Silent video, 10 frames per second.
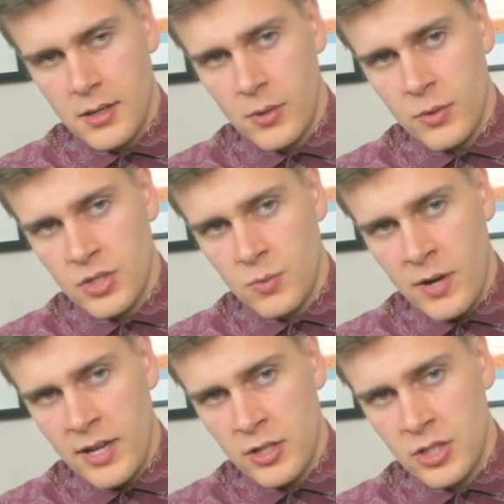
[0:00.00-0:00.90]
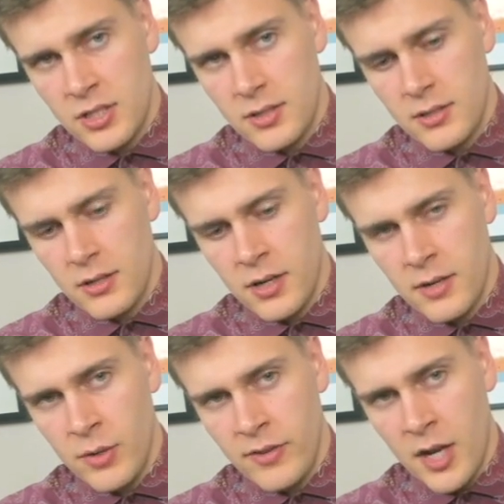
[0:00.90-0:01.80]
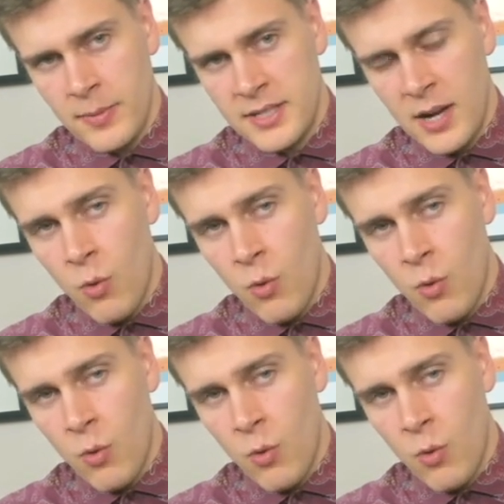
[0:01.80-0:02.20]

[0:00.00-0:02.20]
which is where you're just kind of moving up and down.